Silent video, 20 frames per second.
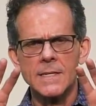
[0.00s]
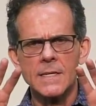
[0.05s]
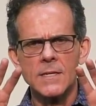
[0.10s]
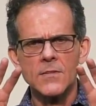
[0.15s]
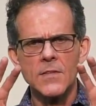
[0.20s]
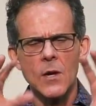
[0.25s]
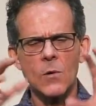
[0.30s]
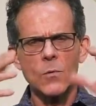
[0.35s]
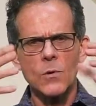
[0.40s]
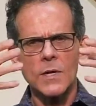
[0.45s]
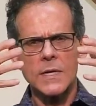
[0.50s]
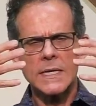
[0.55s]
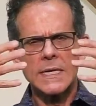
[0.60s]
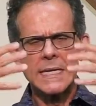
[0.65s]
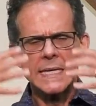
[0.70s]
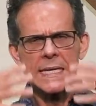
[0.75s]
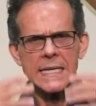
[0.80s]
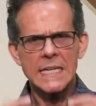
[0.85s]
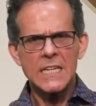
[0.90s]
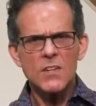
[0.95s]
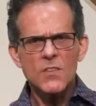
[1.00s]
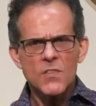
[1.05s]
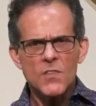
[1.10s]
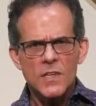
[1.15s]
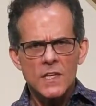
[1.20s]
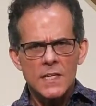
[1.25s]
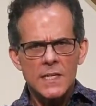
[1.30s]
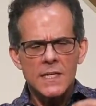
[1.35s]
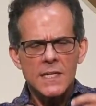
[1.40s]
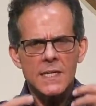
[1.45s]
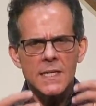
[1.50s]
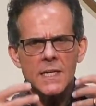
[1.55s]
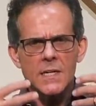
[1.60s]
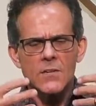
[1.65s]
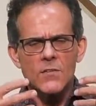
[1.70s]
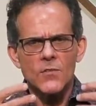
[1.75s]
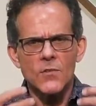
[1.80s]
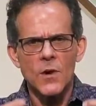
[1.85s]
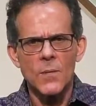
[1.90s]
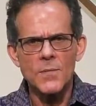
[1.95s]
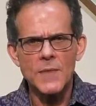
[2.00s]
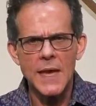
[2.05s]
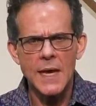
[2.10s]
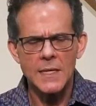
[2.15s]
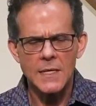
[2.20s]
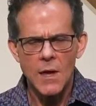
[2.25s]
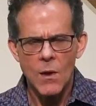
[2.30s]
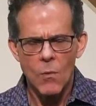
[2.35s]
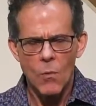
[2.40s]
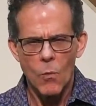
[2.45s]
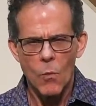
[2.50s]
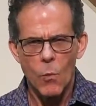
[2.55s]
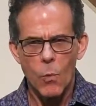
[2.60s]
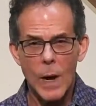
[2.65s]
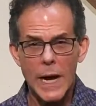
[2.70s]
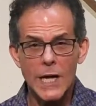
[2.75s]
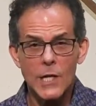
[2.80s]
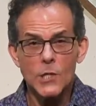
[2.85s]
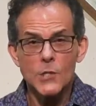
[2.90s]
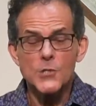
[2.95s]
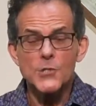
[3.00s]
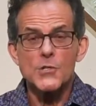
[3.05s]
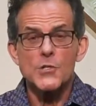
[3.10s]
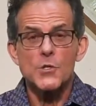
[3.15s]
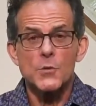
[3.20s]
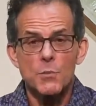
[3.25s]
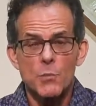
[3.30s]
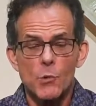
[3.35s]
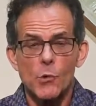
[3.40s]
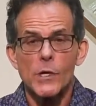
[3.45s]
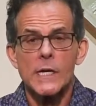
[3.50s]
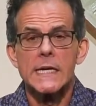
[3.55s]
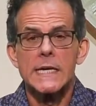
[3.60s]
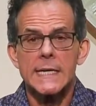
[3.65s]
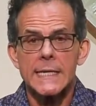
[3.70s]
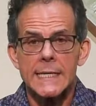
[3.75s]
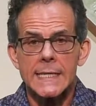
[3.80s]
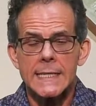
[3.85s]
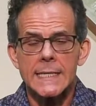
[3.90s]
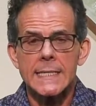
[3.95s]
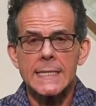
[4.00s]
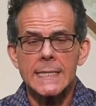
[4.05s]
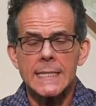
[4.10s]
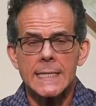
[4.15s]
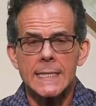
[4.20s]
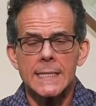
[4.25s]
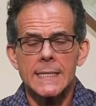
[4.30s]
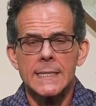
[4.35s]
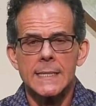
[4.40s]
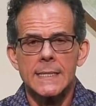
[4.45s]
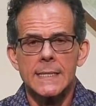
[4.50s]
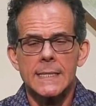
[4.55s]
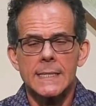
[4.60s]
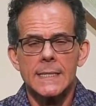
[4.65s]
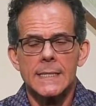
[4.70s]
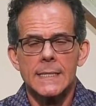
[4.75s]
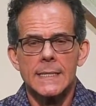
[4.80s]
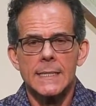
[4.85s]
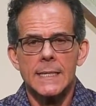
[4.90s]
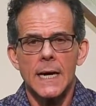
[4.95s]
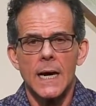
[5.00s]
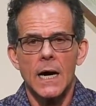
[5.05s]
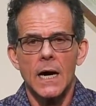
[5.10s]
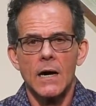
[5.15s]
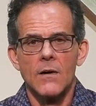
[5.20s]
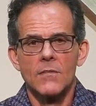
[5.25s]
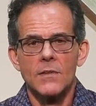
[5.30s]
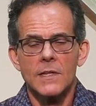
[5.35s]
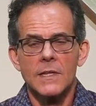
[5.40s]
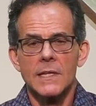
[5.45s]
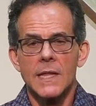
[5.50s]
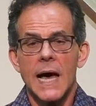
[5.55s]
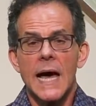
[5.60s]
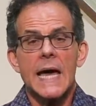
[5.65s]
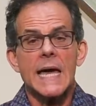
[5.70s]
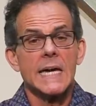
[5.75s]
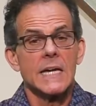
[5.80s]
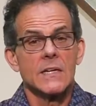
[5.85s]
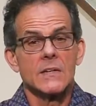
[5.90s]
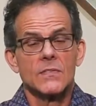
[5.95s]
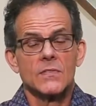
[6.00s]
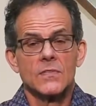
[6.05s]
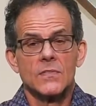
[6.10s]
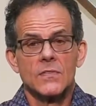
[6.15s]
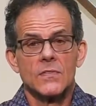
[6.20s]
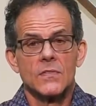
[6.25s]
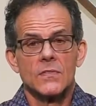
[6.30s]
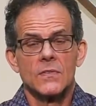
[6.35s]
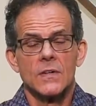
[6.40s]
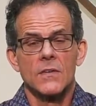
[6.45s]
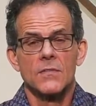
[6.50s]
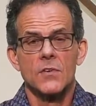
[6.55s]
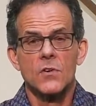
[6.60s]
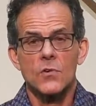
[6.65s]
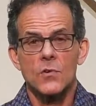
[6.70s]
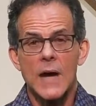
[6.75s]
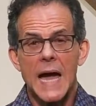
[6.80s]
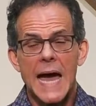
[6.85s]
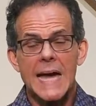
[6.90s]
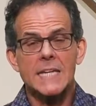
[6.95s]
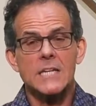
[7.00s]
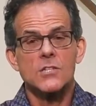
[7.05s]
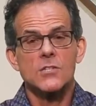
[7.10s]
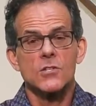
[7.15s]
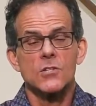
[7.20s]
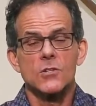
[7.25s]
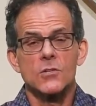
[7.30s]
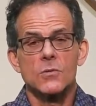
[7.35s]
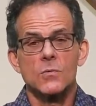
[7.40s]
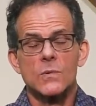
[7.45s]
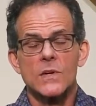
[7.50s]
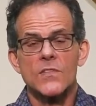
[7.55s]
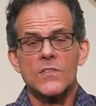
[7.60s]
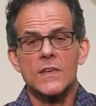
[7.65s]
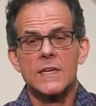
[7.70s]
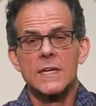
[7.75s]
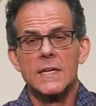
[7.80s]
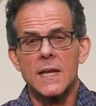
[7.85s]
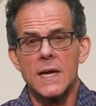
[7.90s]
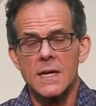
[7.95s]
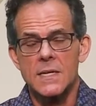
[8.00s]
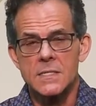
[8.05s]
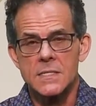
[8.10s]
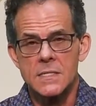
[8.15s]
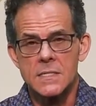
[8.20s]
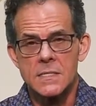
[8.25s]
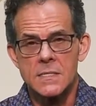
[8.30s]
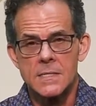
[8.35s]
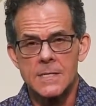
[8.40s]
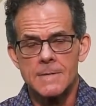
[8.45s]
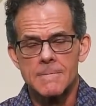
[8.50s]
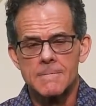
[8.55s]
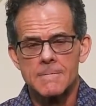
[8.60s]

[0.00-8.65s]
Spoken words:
that we're giving from that wellspring of life, of gratitude within us.